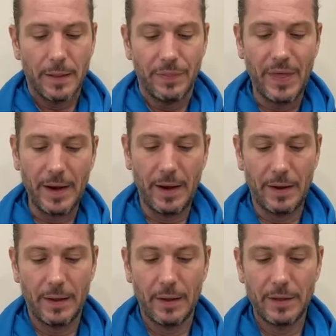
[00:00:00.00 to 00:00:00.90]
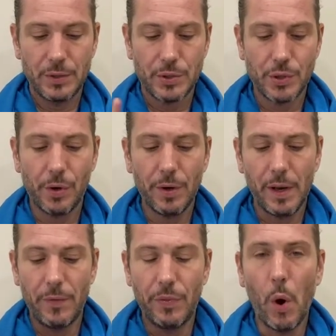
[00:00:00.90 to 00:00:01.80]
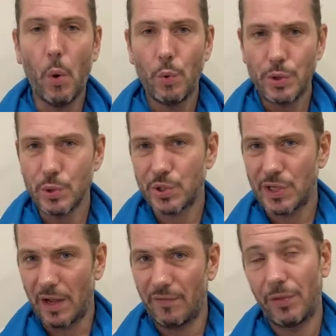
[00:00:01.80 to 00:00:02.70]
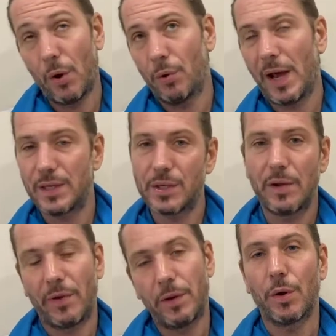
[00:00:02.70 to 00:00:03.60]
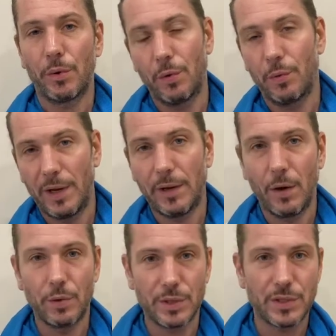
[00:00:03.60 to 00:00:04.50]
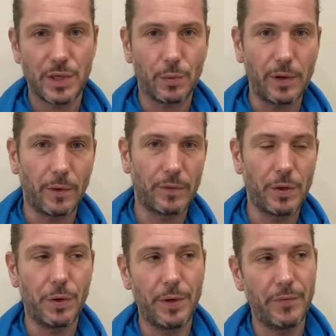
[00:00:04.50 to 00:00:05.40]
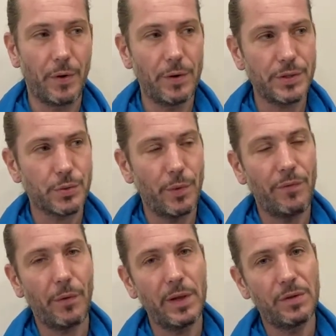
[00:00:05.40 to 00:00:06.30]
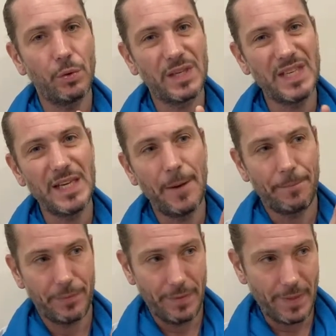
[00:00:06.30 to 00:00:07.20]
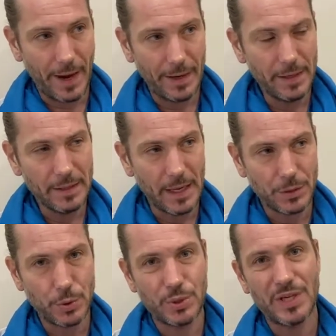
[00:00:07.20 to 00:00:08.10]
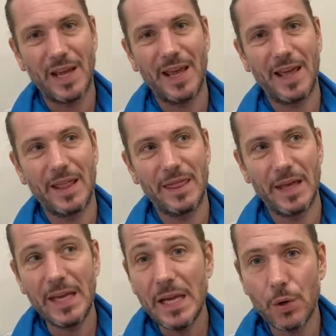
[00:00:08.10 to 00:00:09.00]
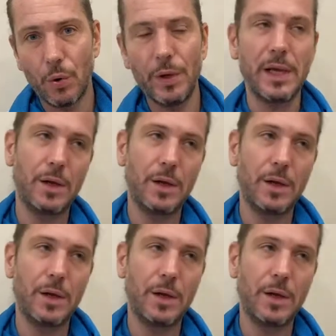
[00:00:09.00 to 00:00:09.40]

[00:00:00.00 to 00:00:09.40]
Then, third, know yourself. Know thyself, and you will know the secret of the universe, referring to key 9, that to say the ego,